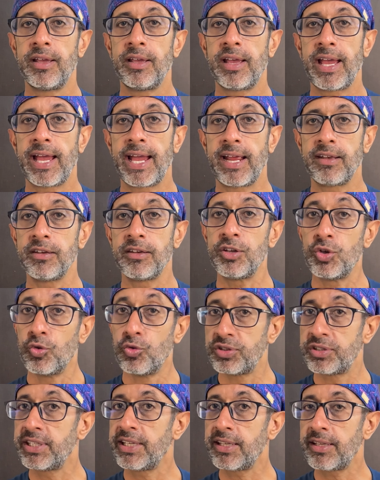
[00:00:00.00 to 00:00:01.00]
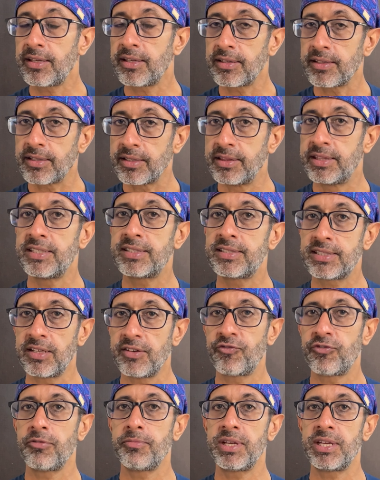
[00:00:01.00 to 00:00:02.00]
And using this
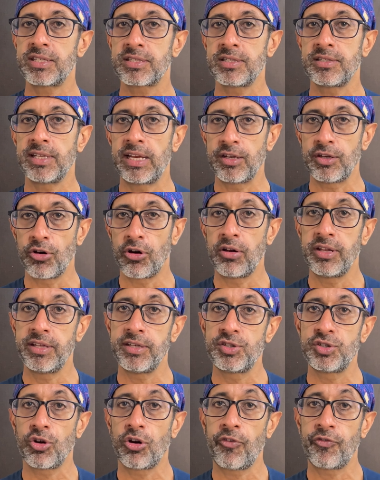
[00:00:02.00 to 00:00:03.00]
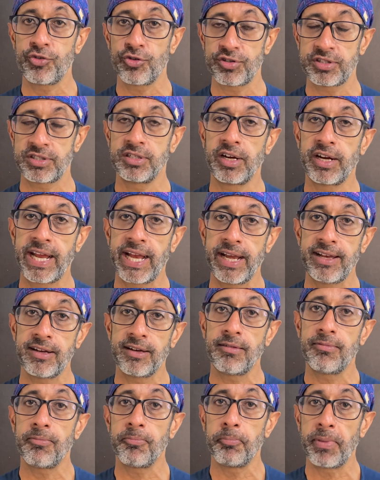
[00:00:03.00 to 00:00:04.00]
information and knowledge of your
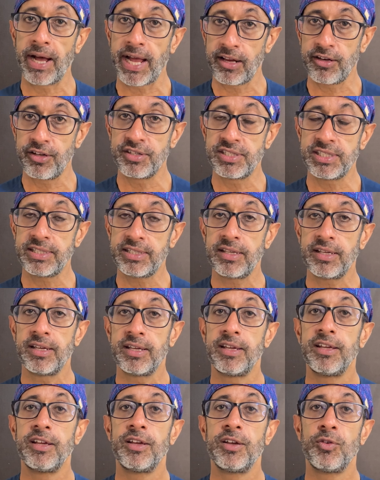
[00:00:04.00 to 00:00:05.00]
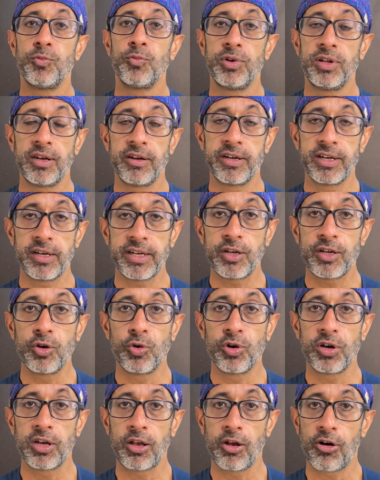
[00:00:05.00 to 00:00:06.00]
circadian biology will really
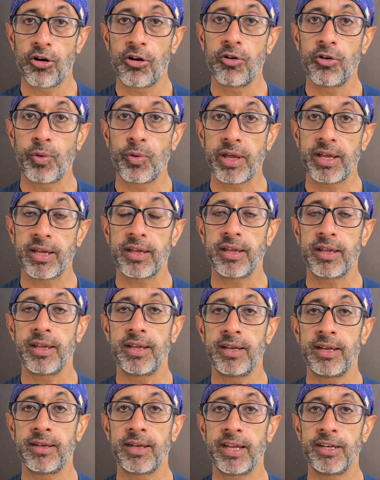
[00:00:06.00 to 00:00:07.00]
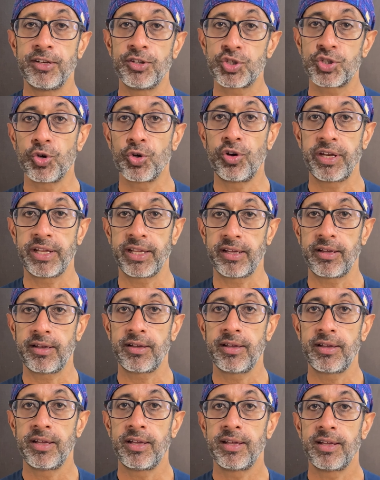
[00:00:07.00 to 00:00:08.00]
go a long way in ensuring
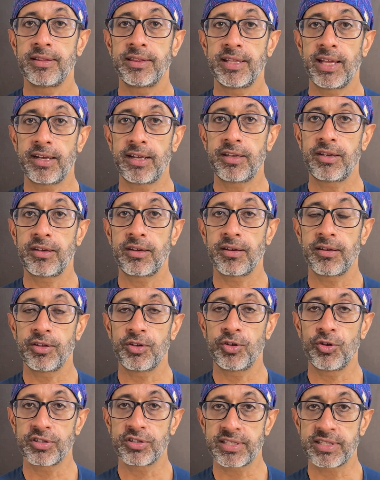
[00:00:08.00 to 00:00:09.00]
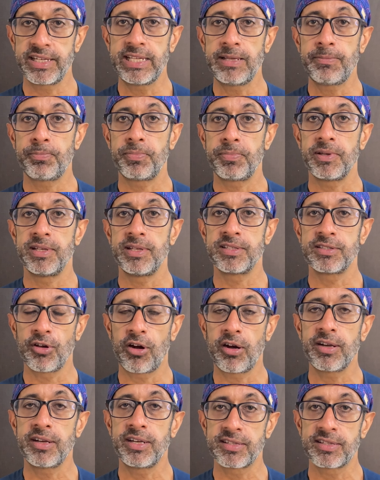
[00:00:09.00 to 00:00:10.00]
that your sleep is
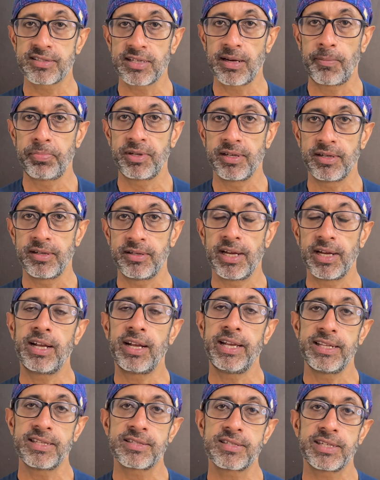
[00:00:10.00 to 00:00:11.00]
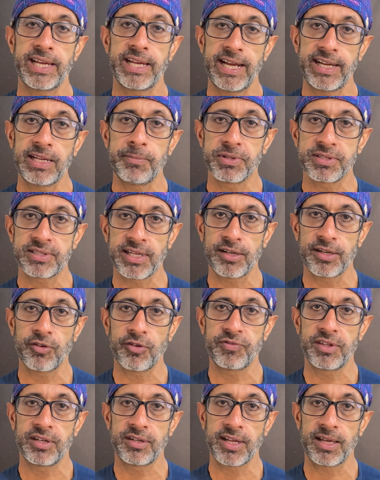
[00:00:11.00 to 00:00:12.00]
not disrupted at least 80%
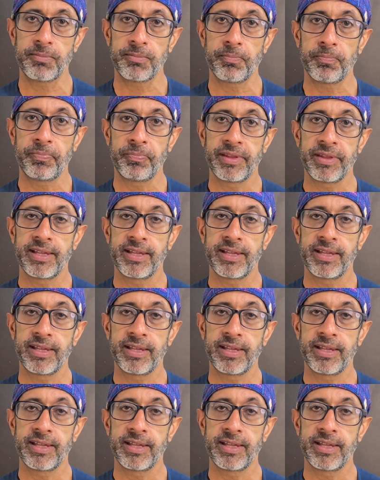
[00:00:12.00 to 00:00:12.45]
of the time.